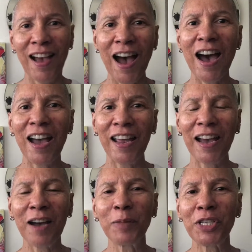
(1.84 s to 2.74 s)
Hi,
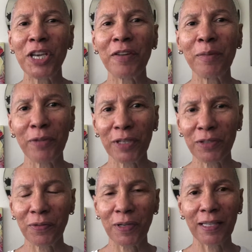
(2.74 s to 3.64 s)
I'm Sharon
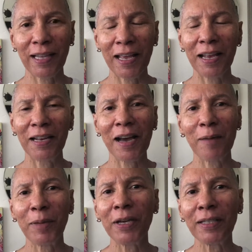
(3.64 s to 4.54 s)
Bridgeforth, and
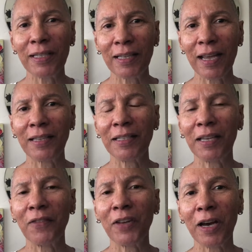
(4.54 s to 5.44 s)
I'm here today to
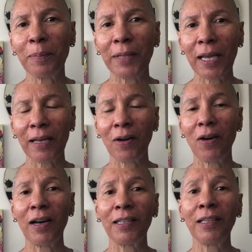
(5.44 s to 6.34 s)
give an update
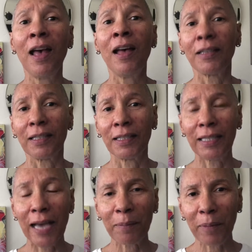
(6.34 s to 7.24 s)
on the
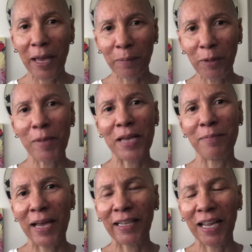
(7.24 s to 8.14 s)
dat Black Mermaid
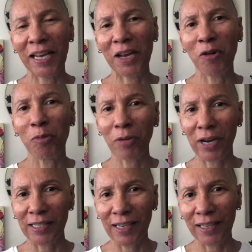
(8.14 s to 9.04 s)
Man Lady Home
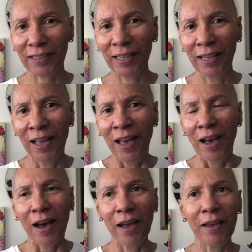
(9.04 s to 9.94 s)
Project.
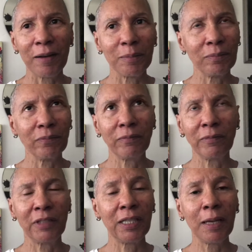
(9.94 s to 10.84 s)
I am
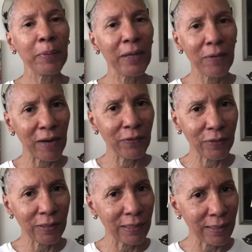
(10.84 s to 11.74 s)
deeply
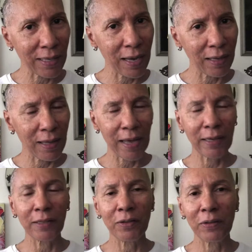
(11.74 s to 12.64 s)
grateful to say that
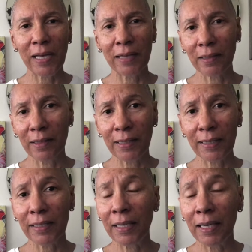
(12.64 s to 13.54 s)
in
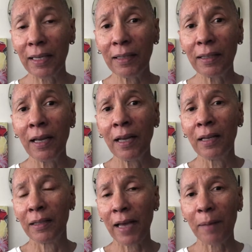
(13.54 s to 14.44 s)
2016,
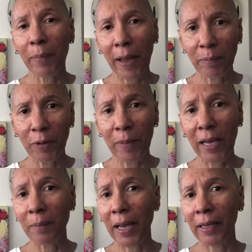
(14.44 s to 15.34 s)
dat Black
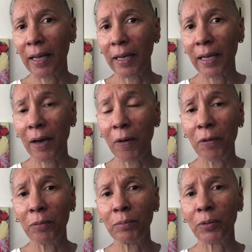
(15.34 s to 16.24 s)
Mermaid Man Lady
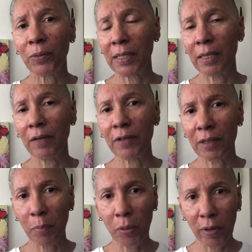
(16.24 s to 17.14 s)
Home received
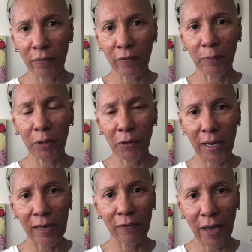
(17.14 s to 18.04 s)
support from
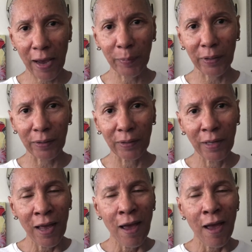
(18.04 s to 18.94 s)
Creative Capital.
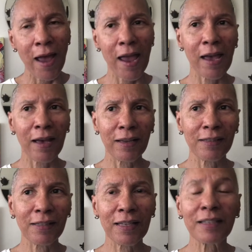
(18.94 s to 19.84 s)

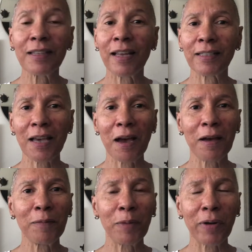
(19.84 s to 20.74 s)
And since that
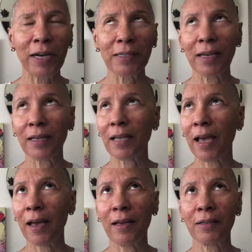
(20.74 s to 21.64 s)
time, the project
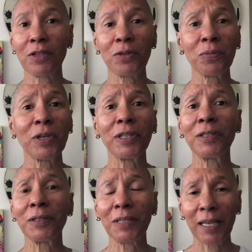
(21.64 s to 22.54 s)
has
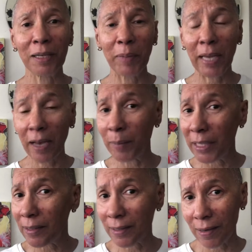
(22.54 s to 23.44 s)
swirled and become
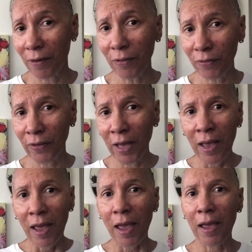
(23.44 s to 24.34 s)
itself.
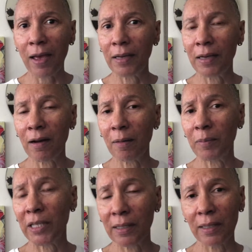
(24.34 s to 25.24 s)

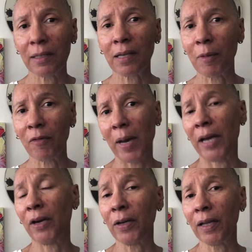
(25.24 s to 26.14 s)
And to see some of
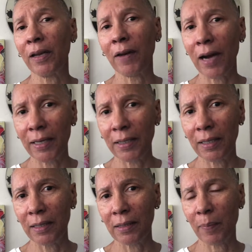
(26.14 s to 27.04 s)
my earlier
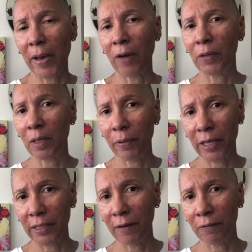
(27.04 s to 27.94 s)
ideas about what the
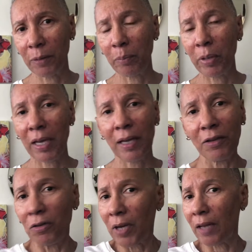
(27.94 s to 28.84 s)
project would be,
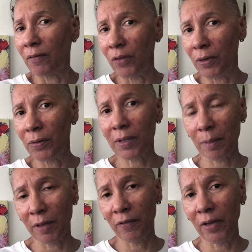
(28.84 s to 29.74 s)
you can view
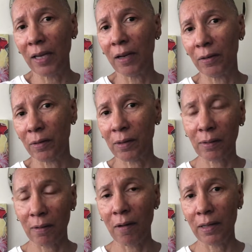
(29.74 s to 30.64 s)
some of the videos
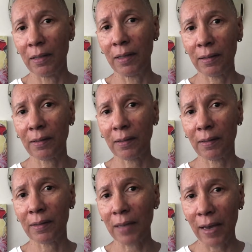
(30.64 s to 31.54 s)
on this
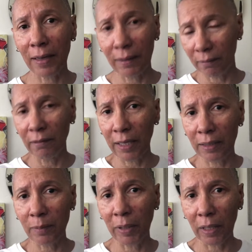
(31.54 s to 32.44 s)
site
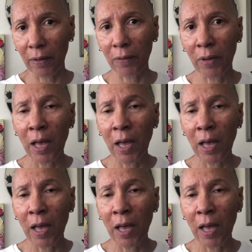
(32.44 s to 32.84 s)
linked below.